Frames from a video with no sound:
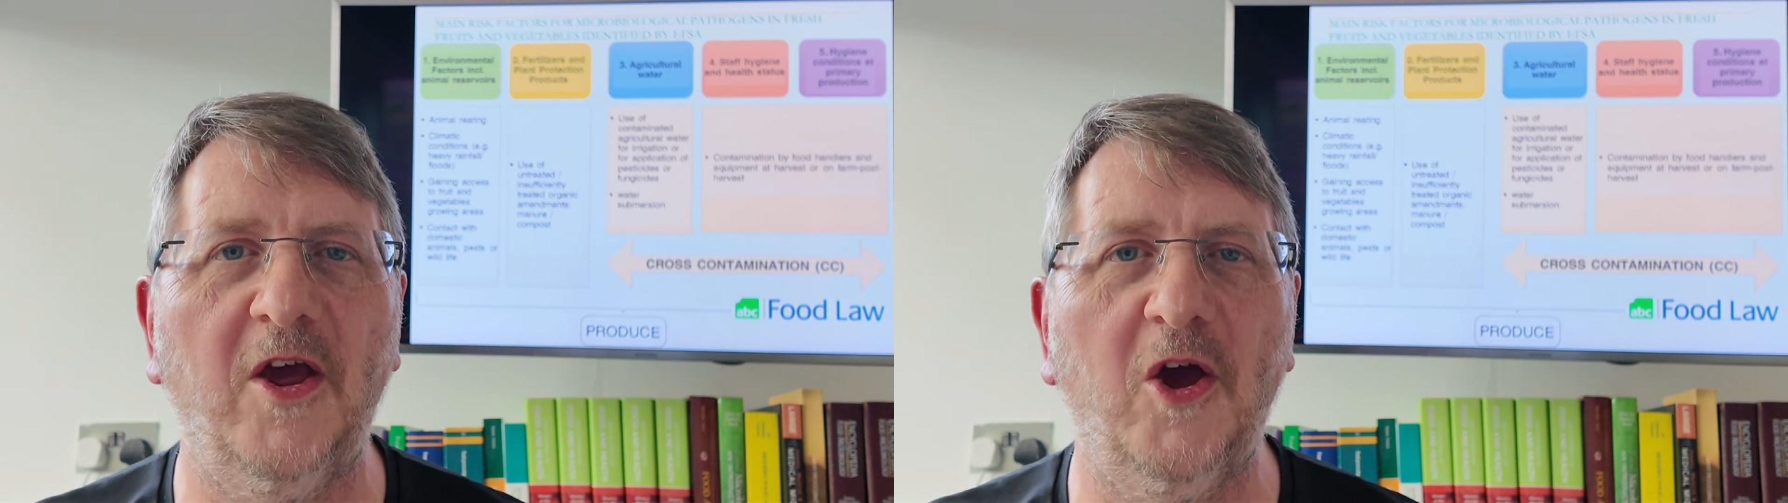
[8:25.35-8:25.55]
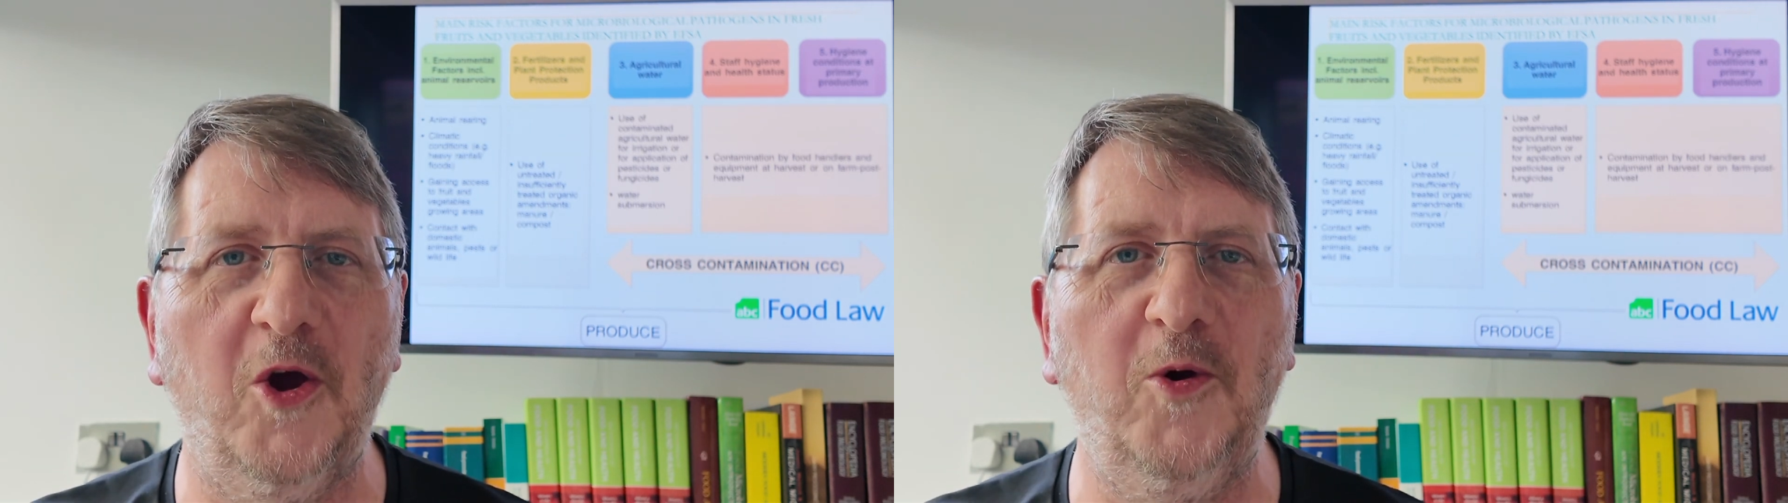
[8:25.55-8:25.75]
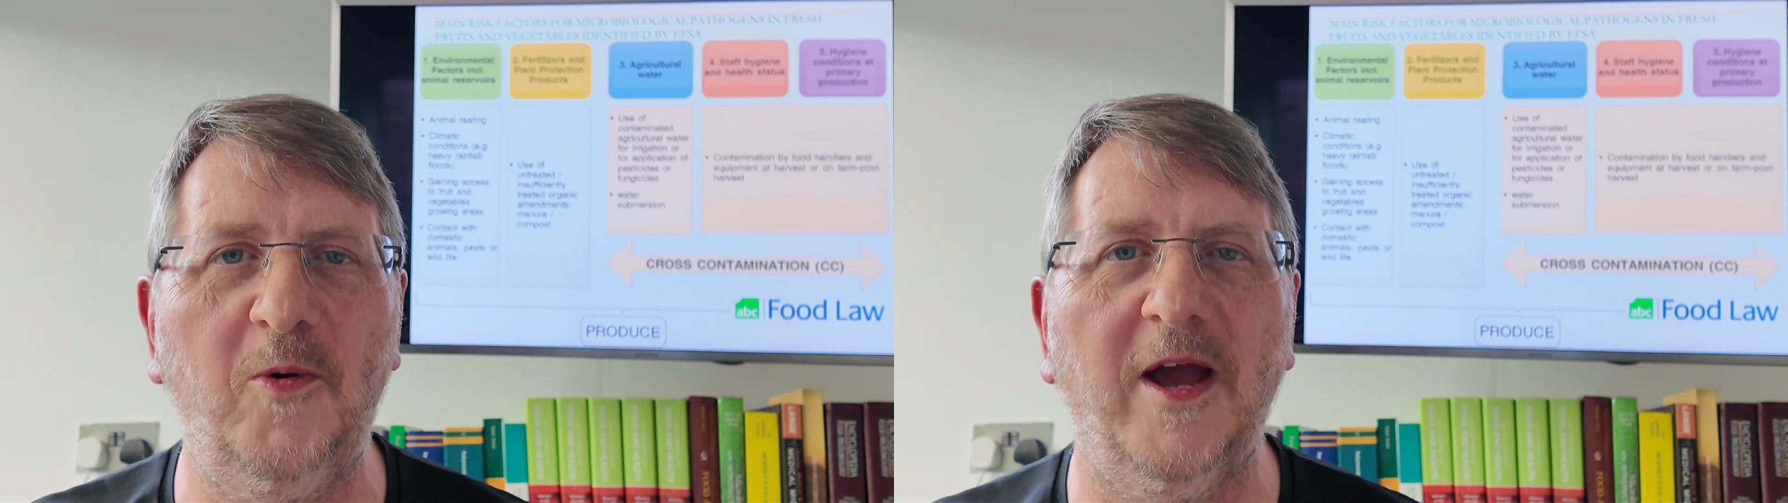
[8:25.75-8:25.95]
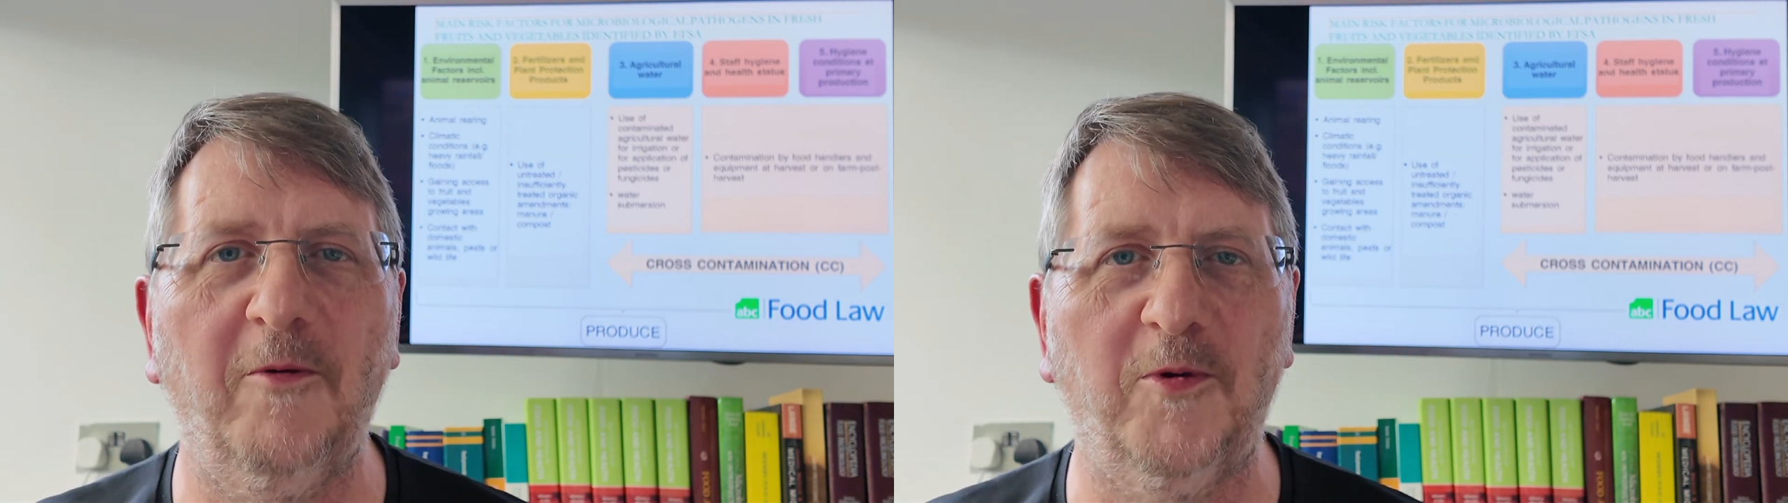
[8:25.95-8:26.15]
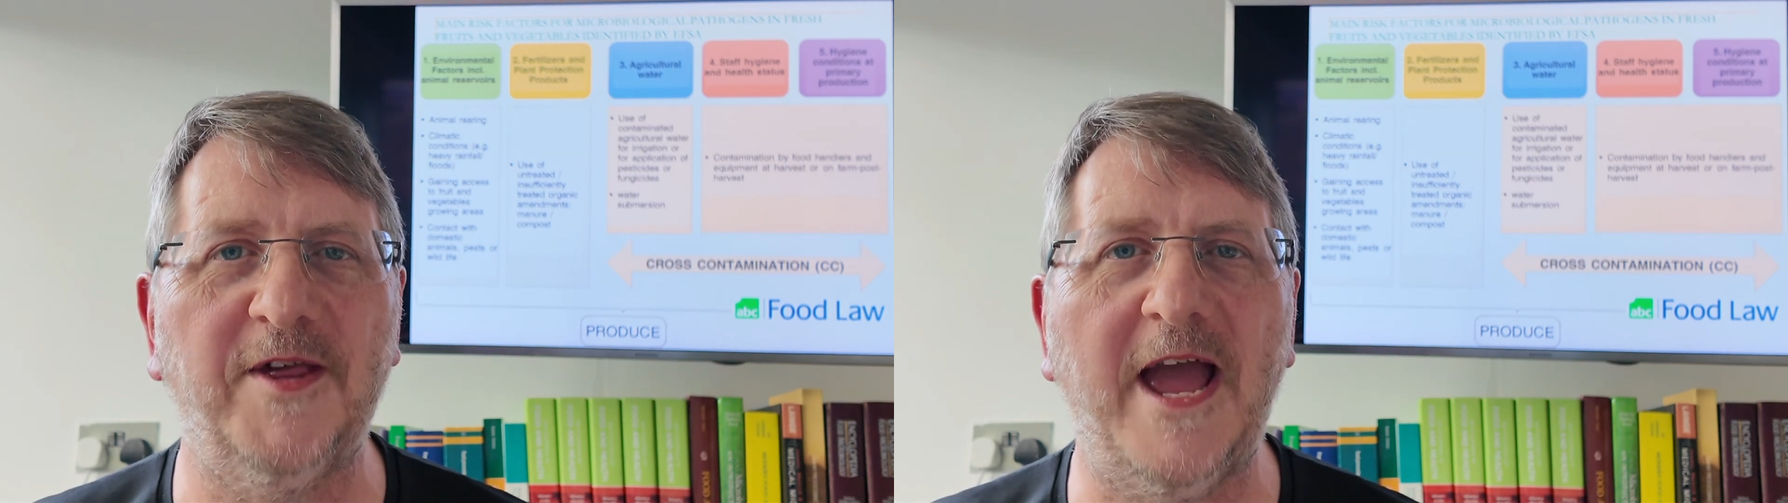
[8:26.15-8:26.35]
who
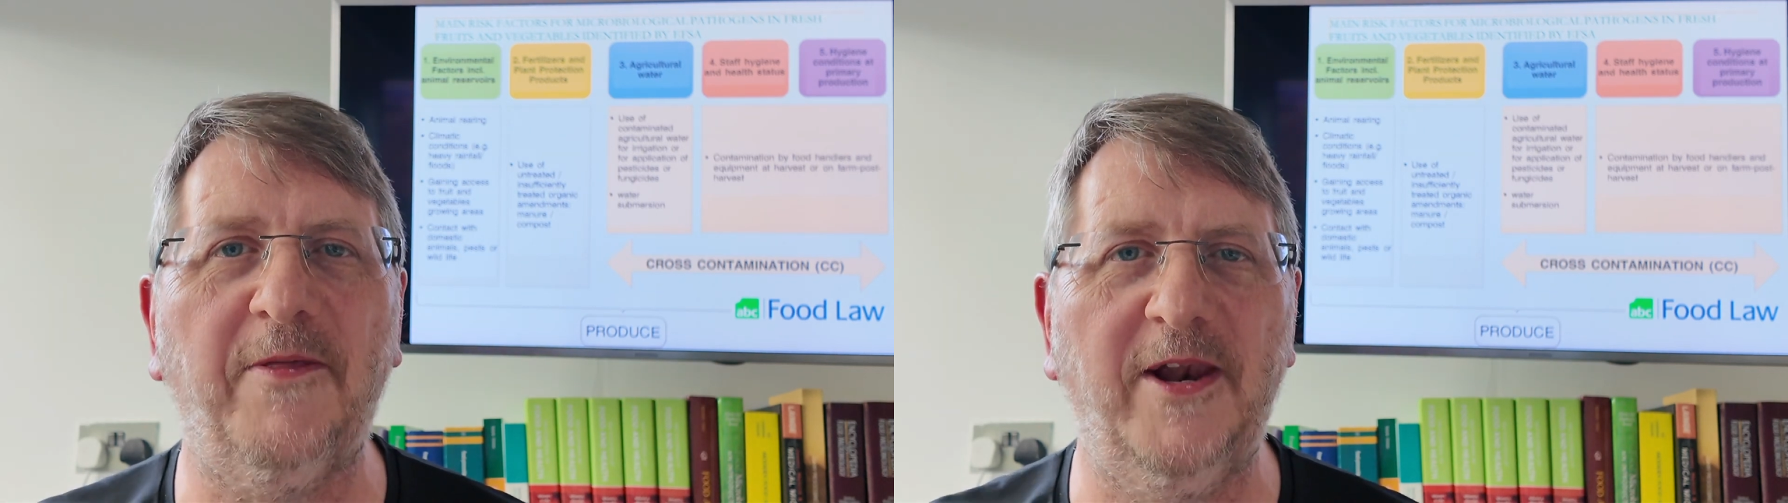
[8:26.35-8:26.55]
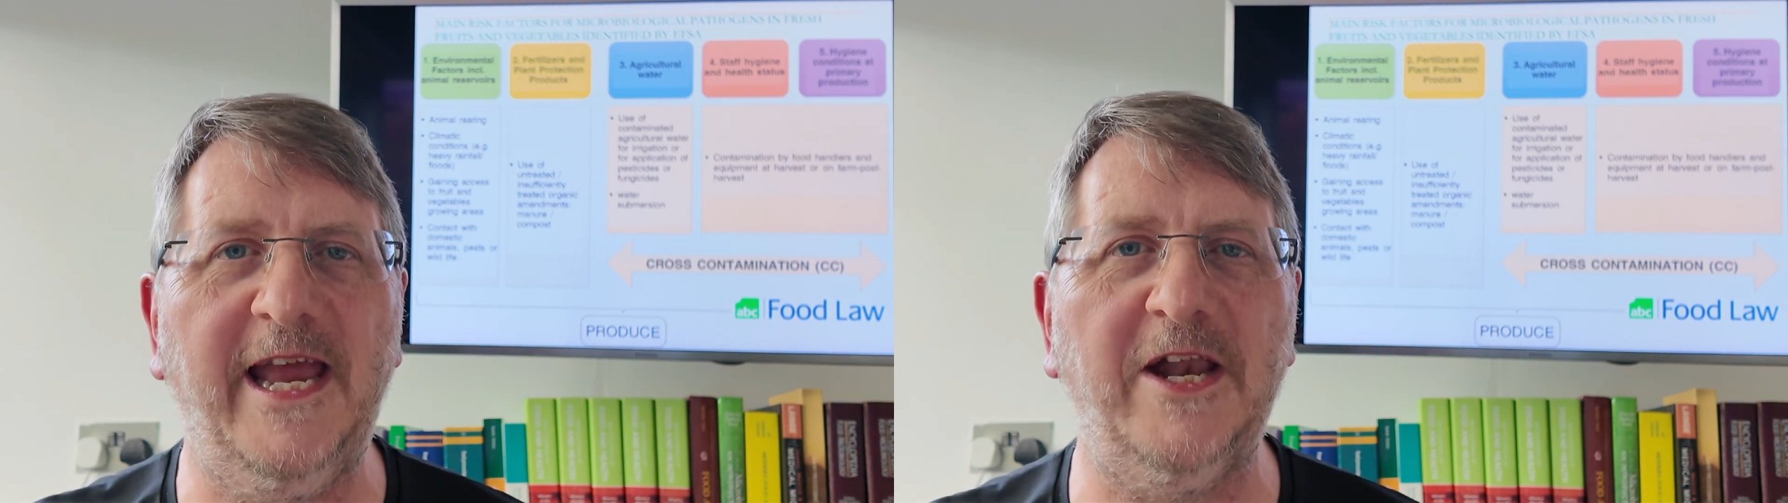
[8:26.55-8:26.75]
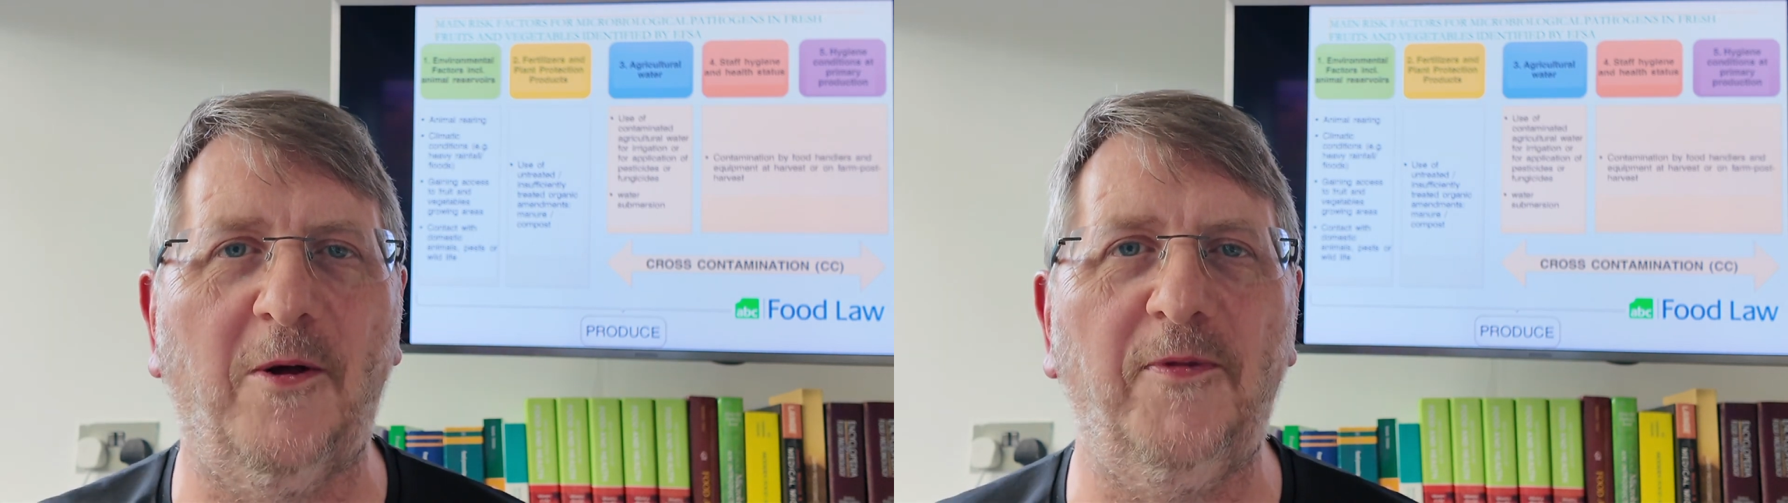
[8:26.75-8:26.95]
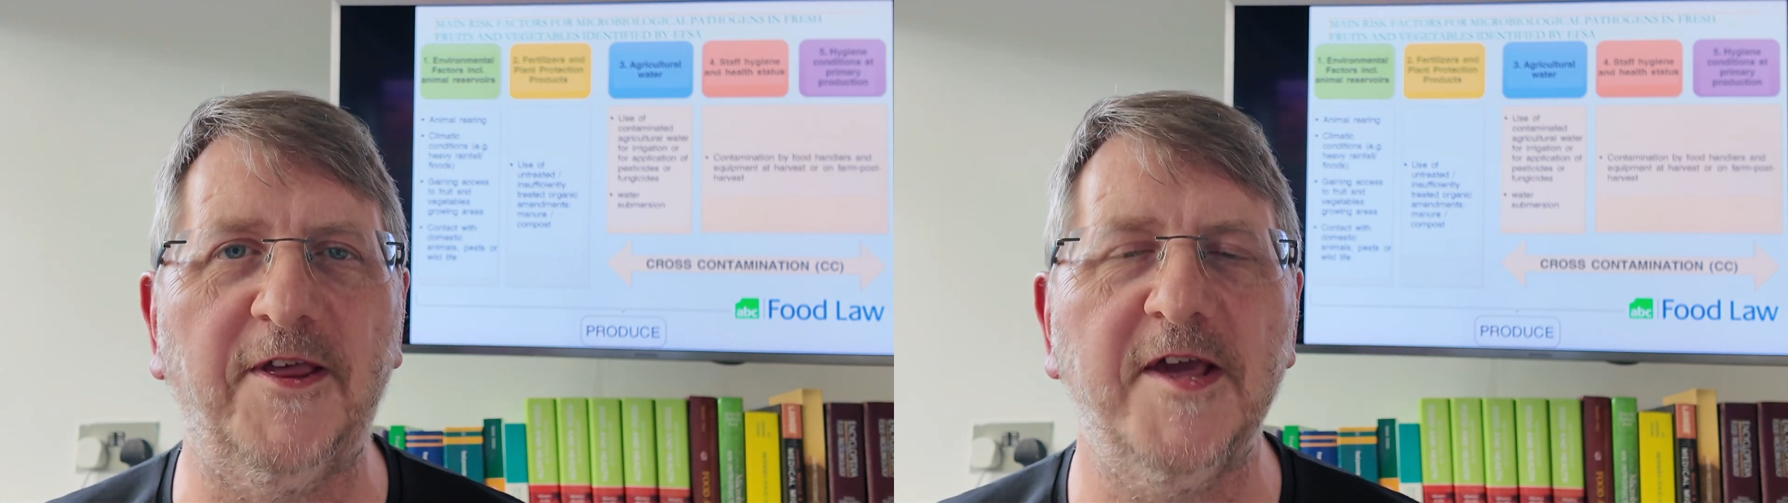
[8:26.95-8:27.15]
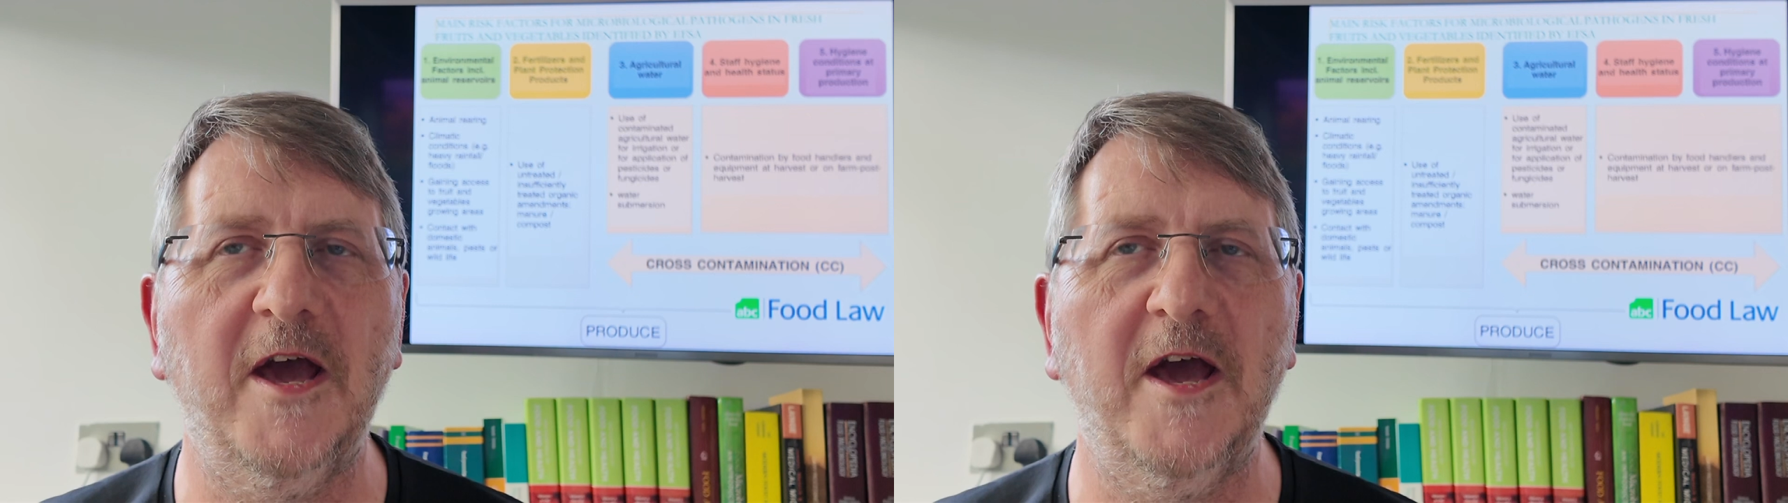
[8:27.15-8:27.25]
will take the lead on this.